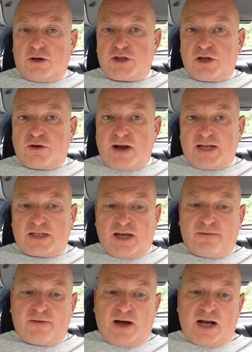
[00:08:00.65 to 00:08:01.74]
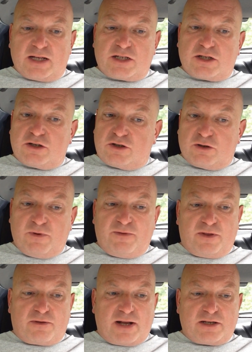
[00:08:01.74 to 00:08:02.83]
not as aggressive as some
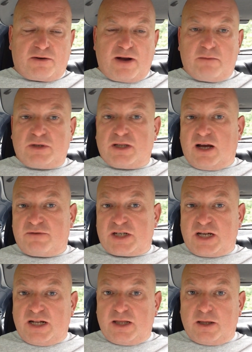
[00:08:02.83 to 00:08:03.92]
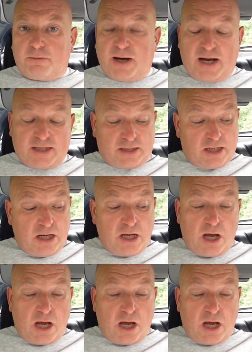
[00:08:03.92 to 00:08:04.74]
of the threatograms that I've seen in the past.